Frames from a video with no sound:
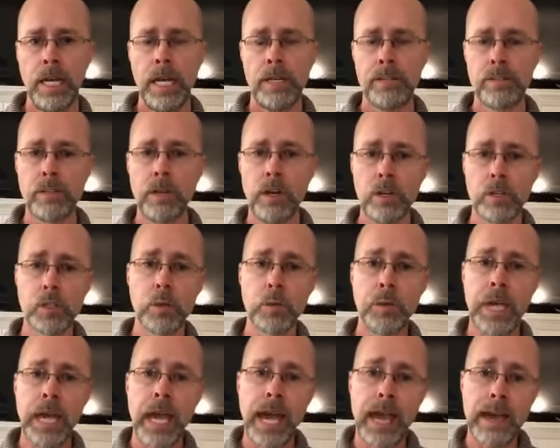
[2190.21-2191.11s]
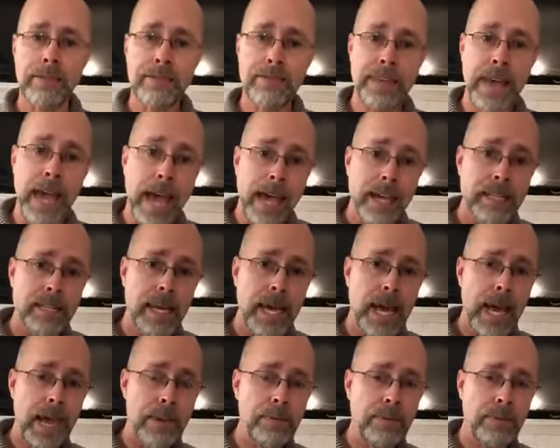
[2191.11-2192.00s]
As long as we have that
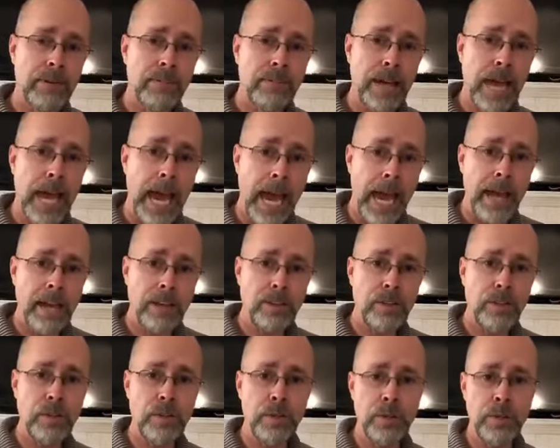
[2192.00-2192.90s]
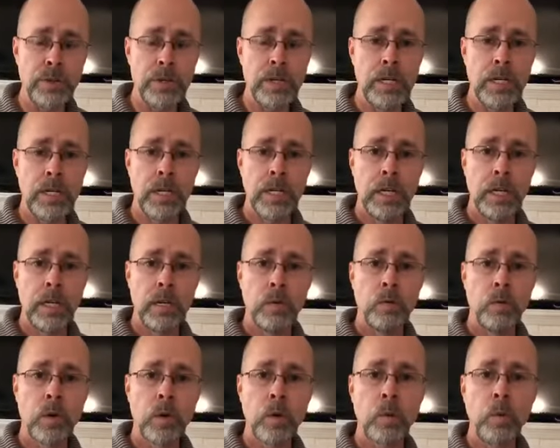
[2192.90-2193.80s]
type of attitude
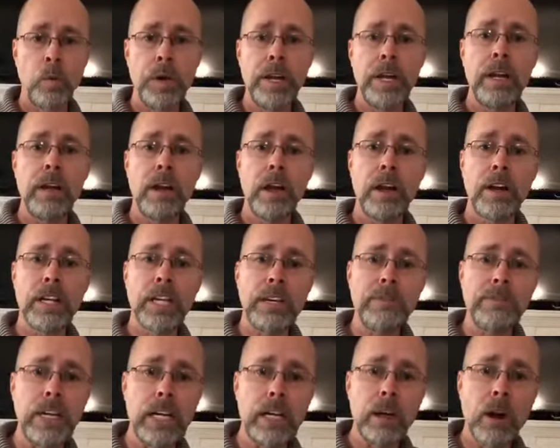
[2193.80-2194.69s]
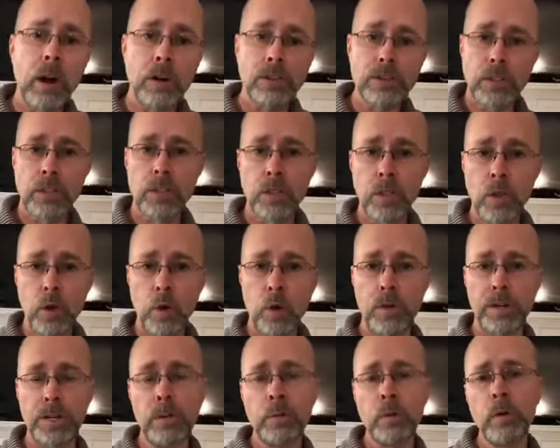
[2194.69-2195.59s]
where we are giving it all to the
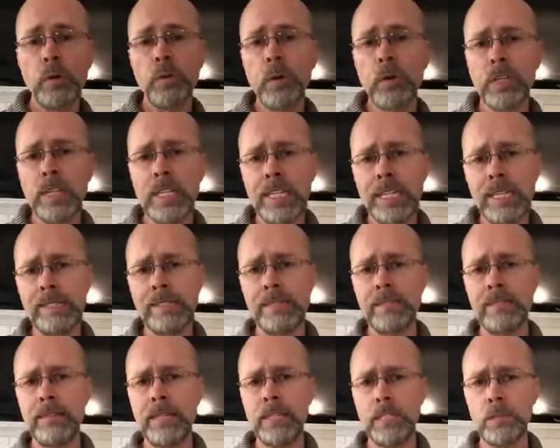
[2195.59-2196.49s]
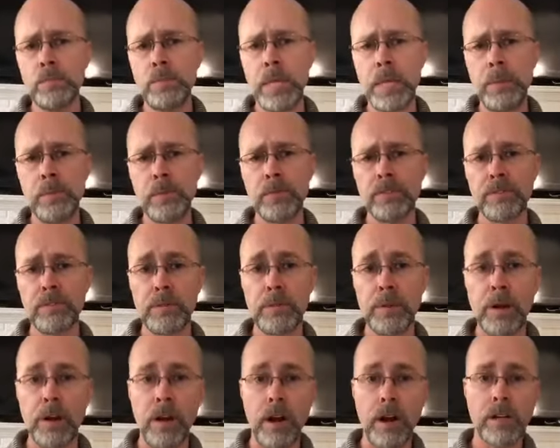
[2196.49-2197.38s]
Lord and we're releasing these people from
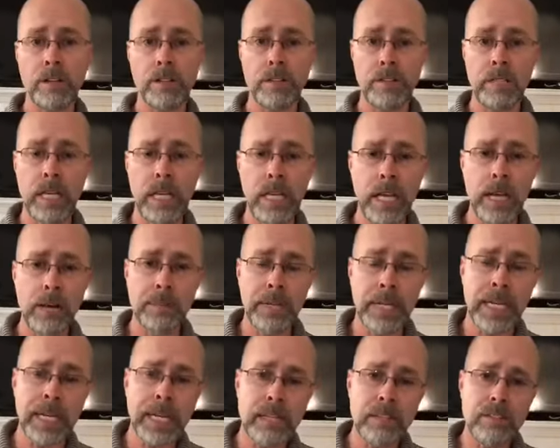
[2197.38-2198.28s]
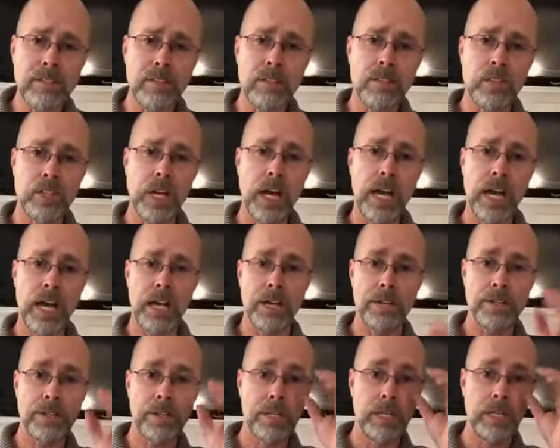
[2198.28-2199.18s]
our hearts to Him and He's the
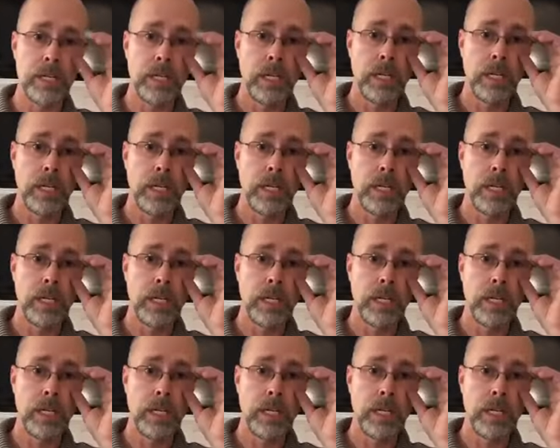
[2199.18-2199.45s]
judge,